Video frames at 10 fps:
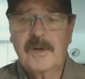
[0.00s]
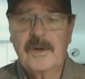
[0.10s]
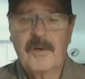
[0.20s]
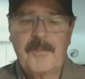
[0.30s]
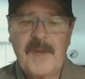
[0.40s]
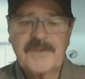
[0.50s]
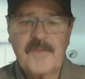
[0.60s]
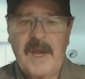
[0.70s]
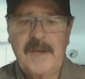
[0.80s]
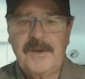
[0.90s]
You know, the
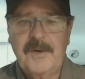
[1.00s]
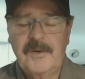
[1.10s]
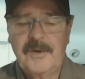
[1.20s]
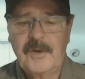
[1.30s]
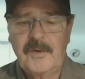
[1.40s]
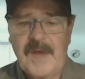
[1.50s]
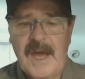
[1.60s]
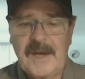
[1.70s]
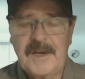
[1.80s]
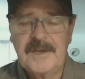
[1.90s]
best way to do
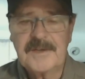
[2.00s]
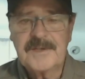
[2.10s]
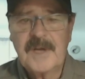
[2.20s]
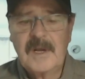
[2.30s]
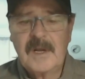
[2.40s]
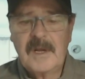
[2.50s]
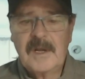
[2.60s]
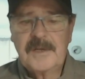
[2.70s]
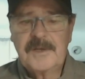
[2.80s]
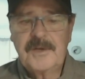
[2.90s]
that is
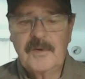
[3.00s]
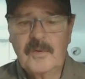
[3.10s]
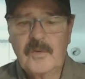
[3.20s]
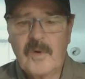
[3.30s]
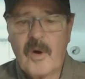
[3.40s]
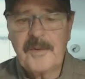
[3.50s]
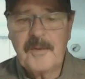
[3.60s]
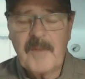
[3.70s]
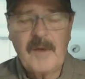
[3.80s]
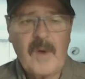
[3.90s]
to
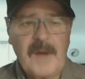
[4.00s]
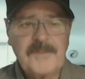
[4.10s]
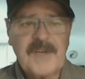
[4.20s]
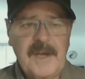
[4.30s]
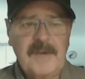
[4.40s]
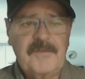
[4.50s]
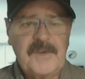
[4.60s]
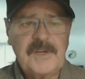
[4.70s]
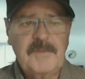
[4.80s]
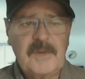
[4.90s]
open my website at
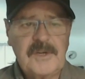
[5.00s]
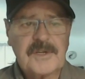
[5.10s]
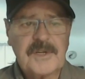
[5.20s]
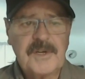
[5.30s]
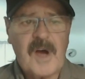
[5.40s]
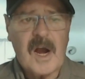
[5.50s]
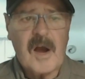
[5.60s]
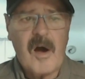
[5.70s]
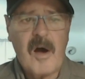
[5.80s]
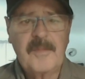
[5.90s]

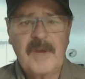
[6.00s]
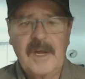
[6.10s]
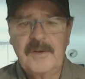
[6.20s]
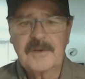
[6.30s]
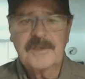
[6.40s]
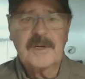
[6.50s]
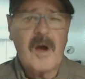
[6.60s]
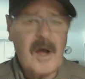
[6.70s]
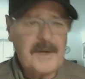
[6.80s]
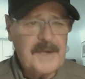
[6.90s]
fishingmagician.com, and there's a
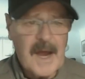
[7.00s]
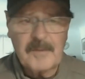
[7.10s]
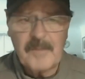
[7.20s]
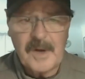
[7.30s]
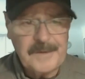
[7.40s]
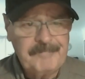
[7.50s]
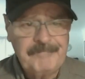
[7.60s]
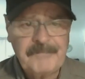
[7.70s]
contact button.